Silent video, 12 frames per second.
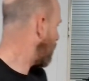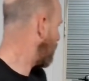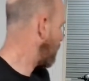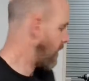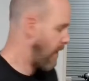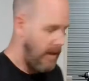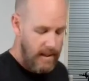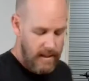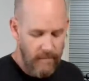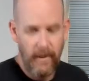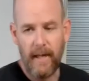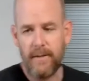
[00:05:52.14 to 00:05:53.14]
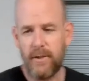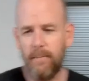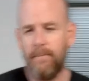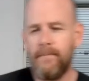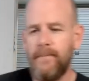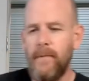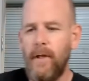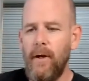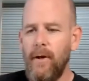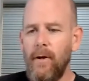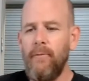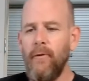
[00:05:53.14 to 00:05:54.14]
And I've got some, you
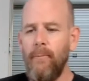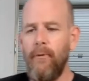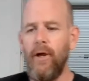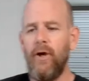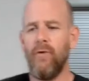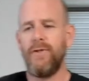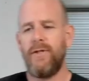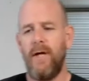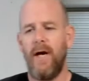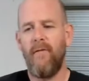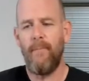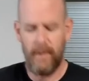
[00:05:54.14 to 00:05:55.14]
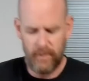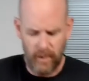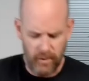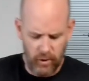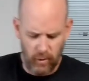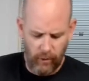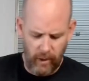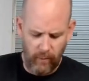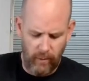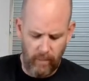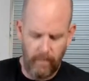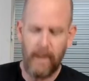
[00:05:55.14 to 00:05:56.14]
know, some pretty cool stuff, but it's also pretty
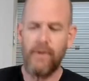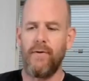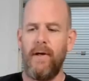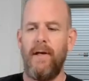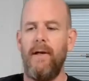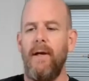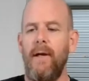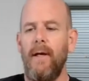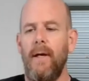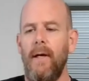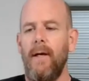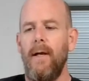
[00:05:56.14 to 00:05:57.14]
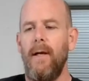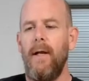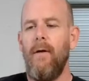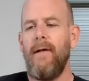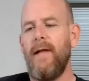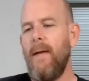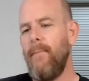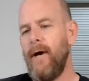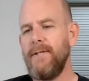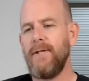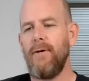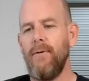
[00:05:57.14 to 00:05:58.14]
rudimentary. And, you know, like that
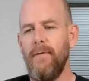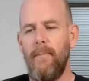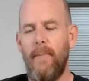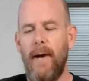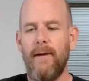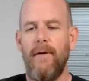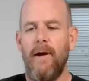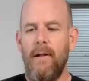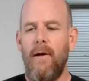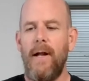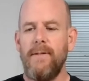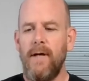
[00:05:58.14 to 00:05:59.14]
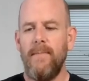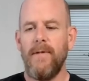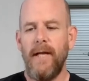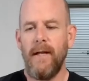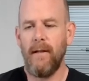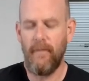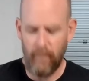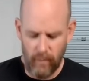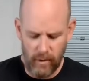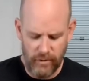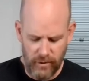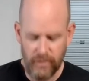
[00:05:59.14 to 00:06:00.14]
bicycle in the background, a lot of times I deliver
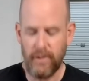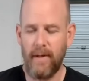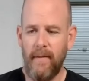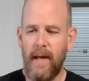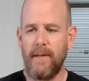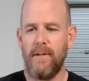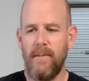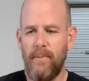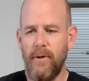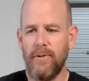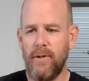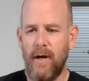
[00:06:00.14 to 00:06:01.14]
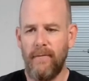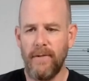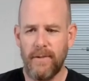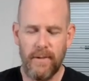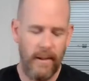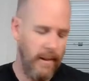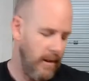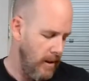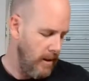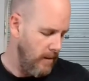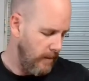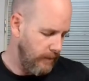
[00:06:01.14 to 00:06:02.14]
roasters on that to the post
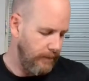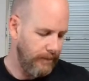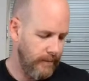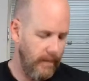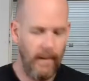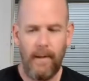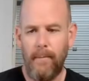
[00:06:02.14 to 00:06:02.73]
office.